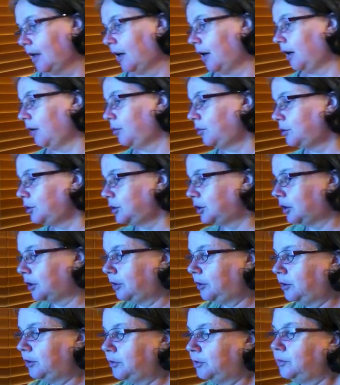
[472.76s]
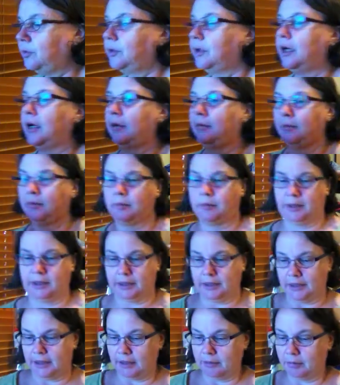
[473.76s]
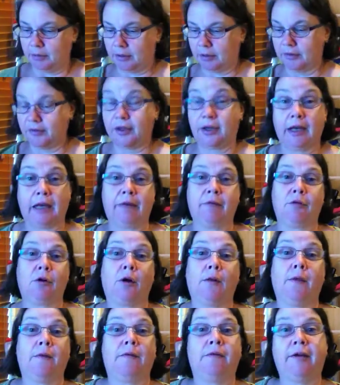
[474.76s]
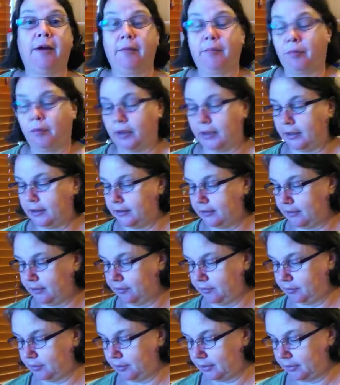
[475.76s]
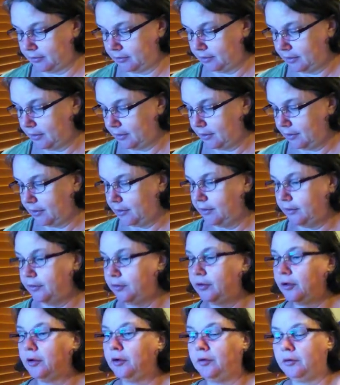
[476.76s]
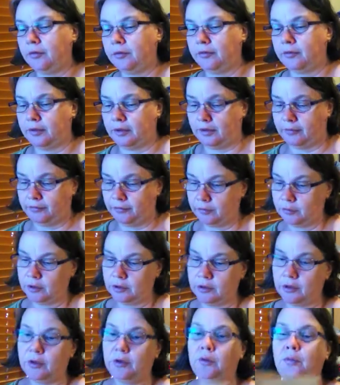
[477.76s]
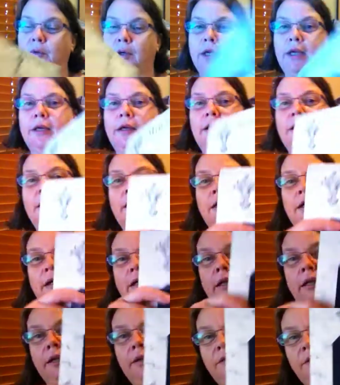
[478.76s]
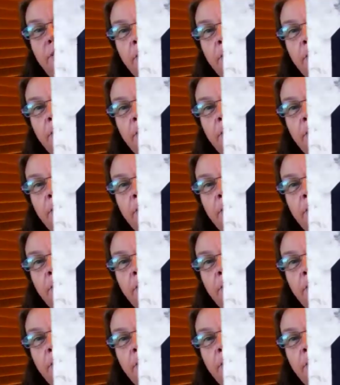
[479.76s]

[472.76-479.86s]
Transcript: I will show you in here, because I have got the fabric as well. So if you are not aware, it is